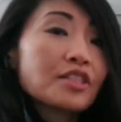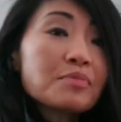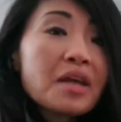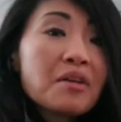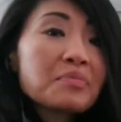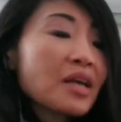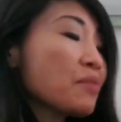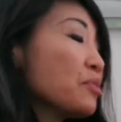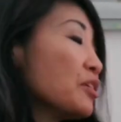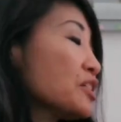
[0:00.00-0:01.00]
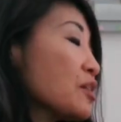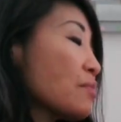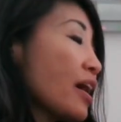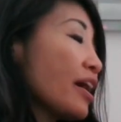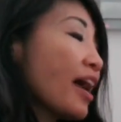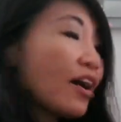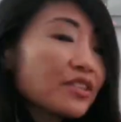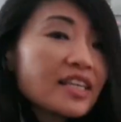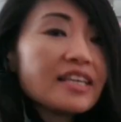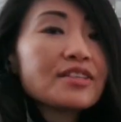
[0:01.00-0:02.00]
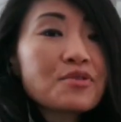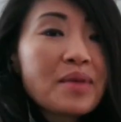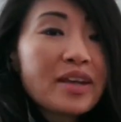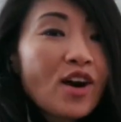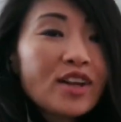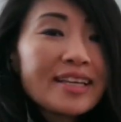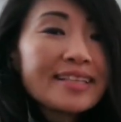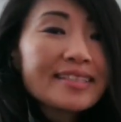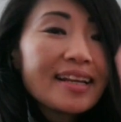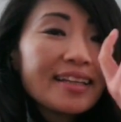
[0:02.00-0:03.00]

sometimes I put my house keys or my car keys,